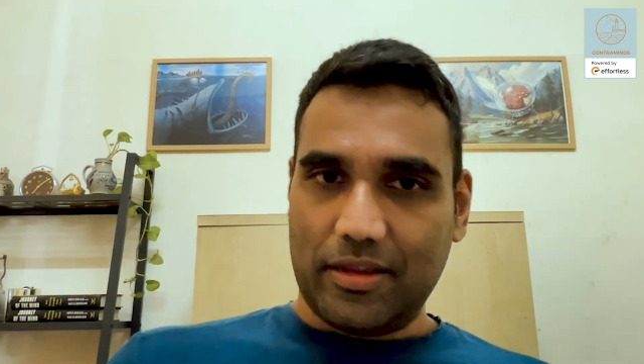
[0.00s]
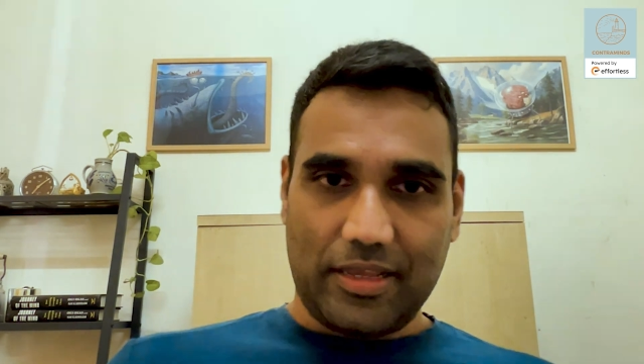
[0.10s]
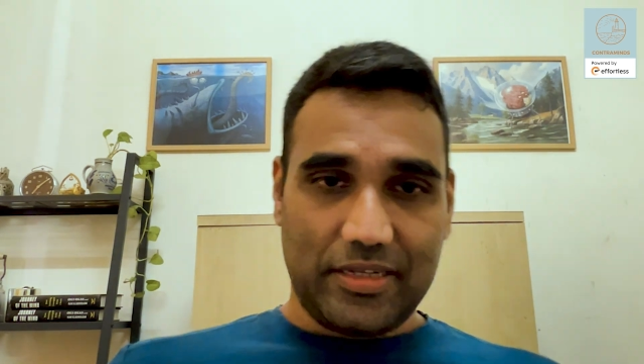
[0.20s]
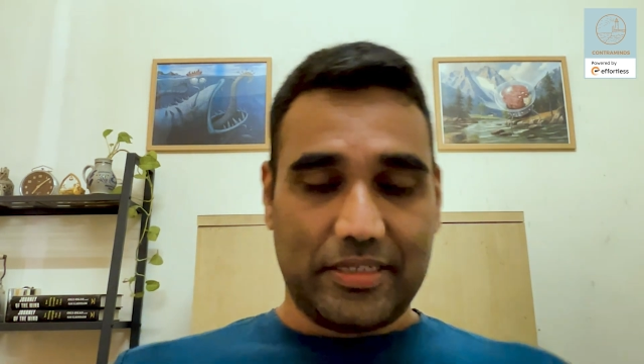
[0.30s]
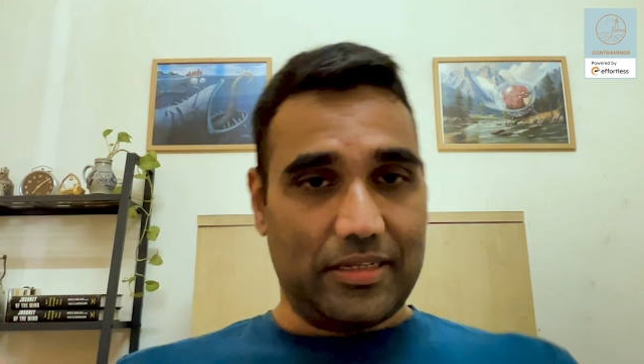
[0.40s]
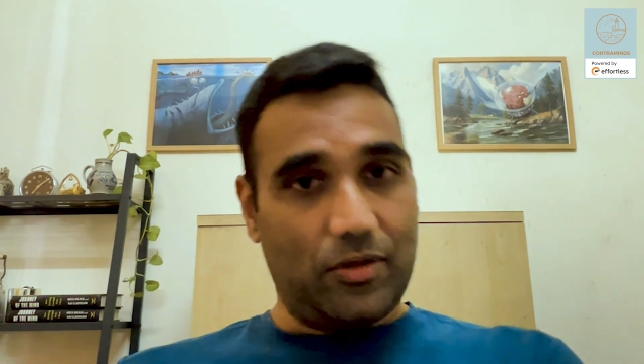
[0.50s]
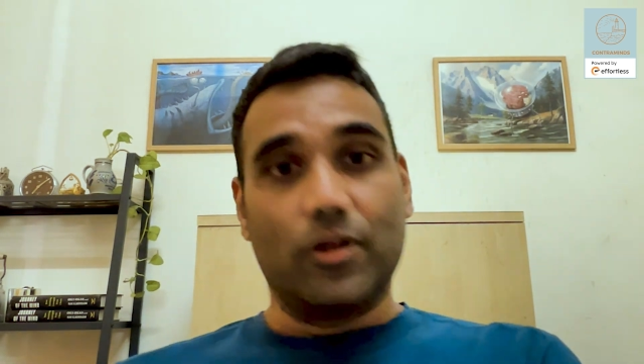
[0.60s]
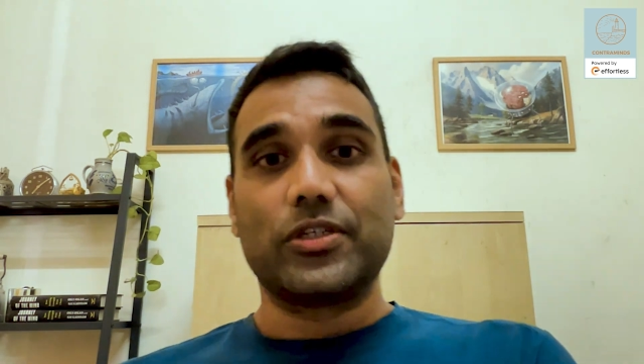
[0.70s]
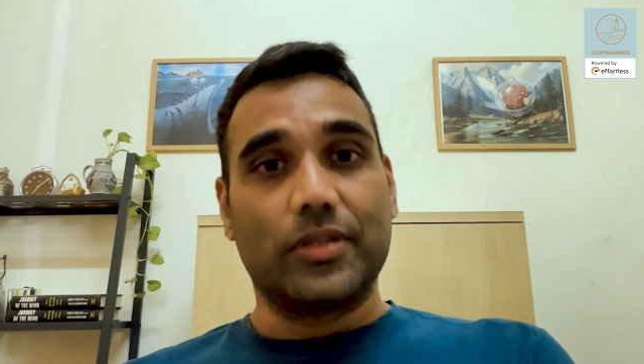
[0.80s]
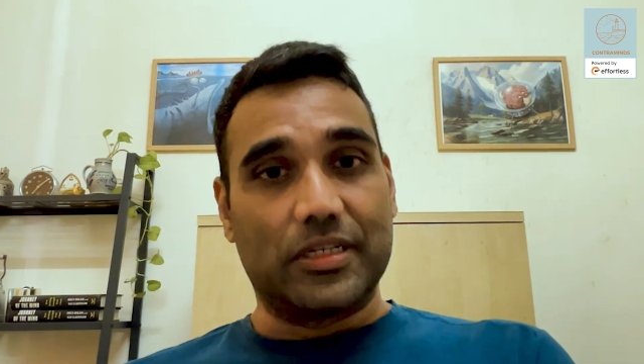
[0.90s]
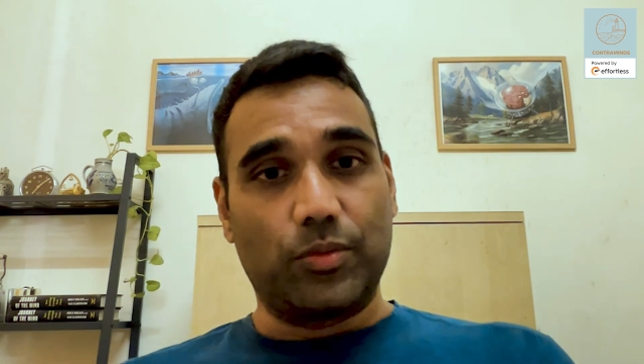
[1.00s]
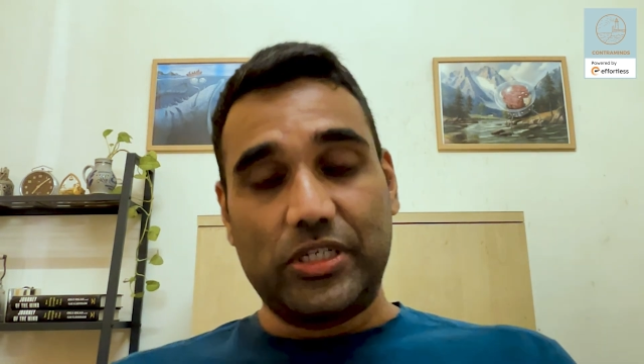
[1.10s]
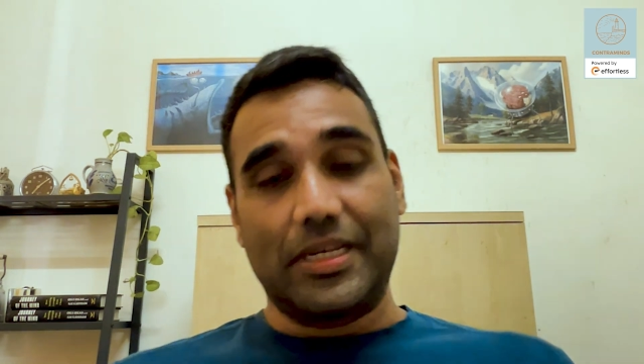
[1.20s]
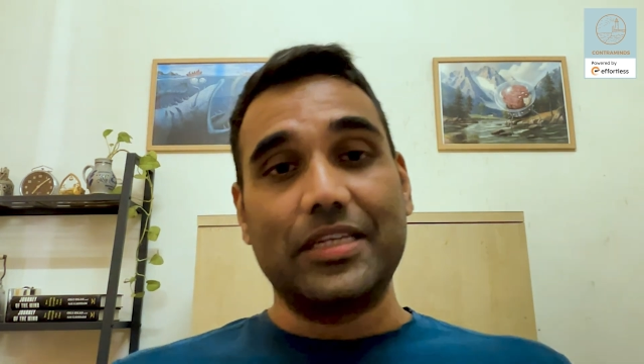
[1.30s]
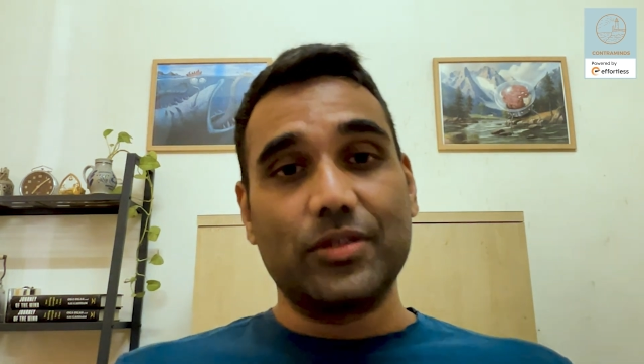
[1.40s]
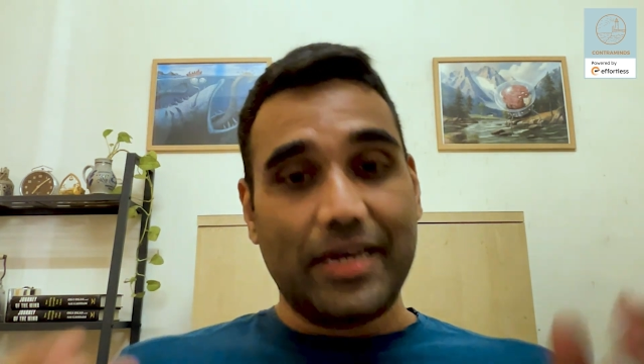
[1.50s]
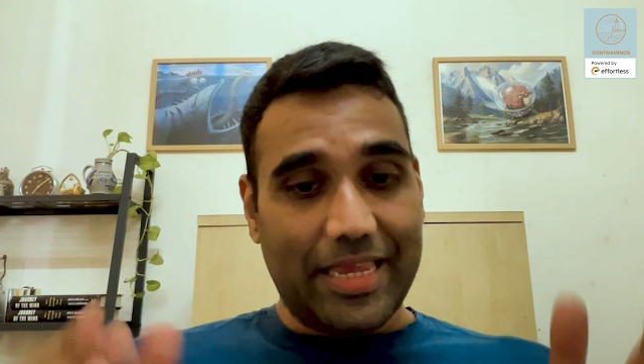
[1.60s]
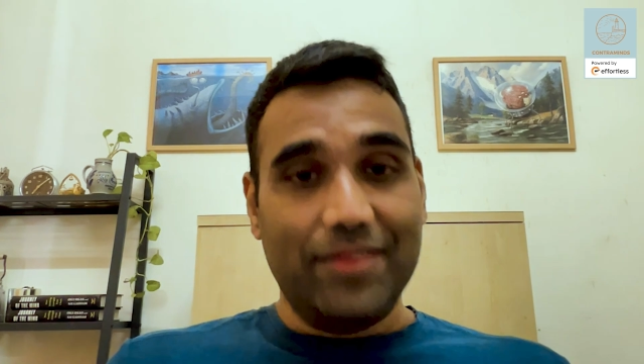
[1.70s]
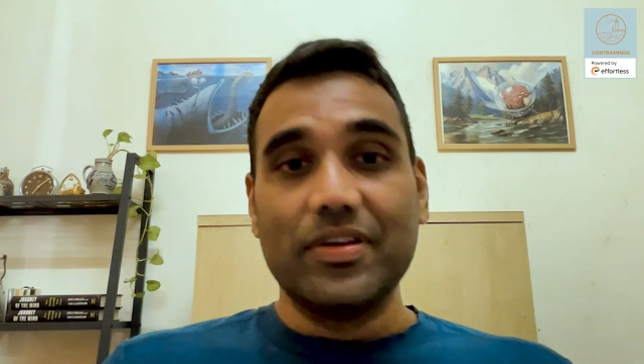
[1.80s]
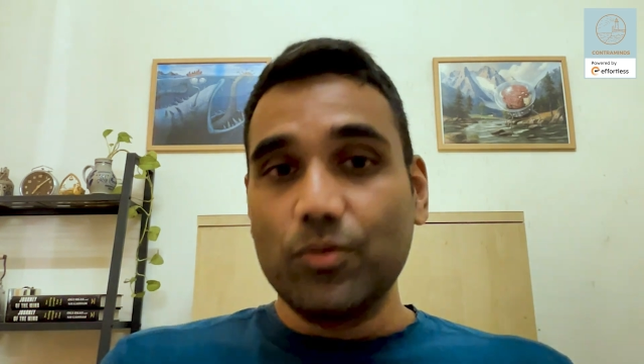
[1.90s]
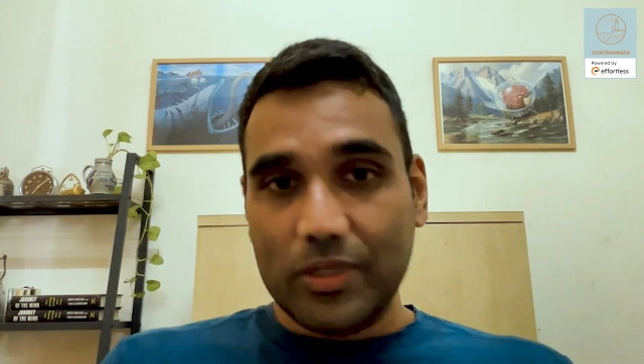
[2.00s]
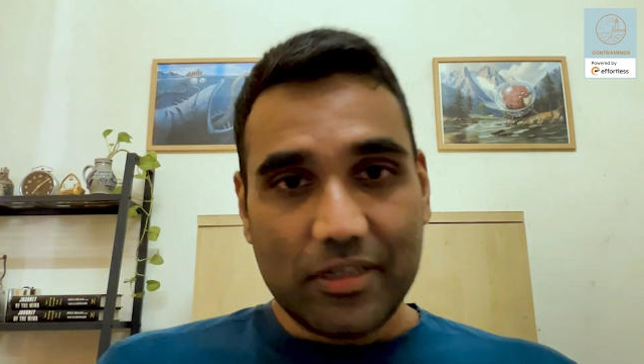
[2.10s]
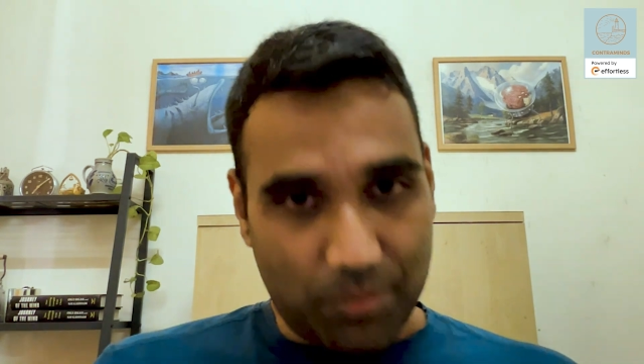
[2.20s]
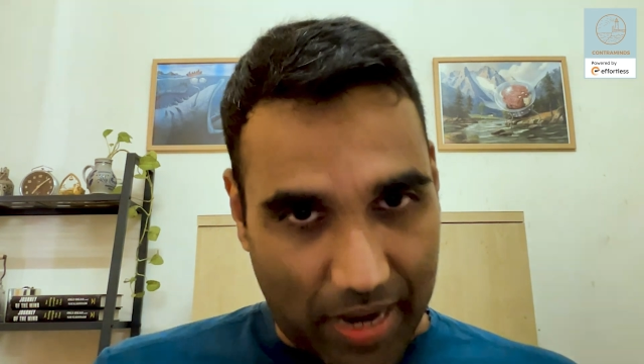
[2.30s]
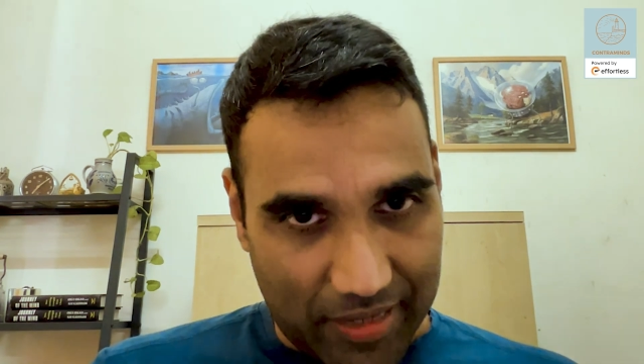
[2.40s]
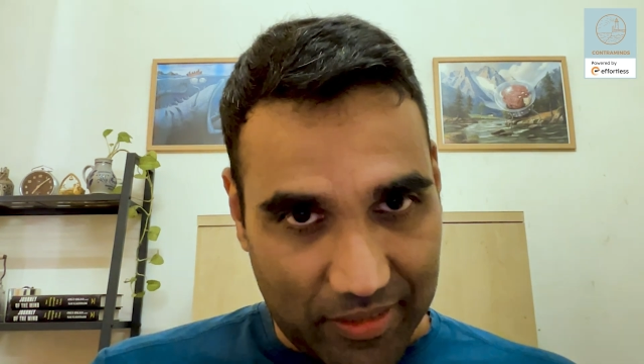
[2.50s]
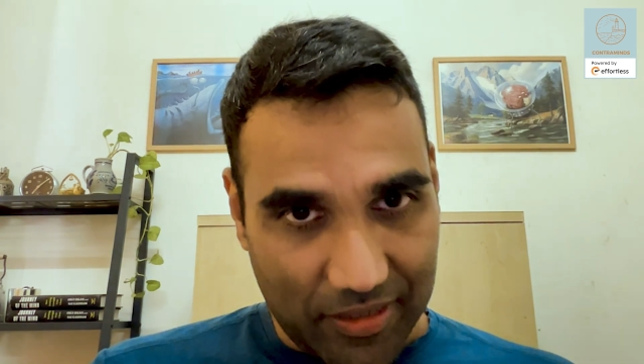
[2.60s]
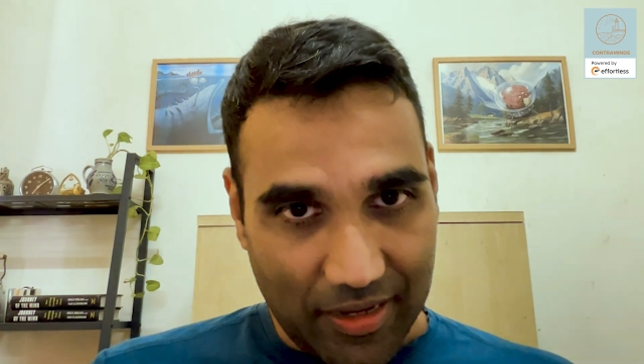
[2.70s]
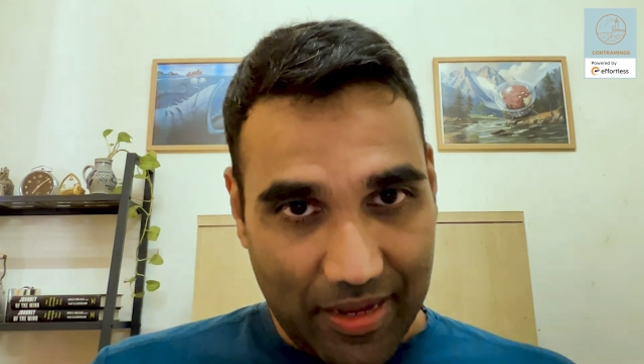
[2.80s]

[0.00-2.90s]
There's also this, which tells you that even within math,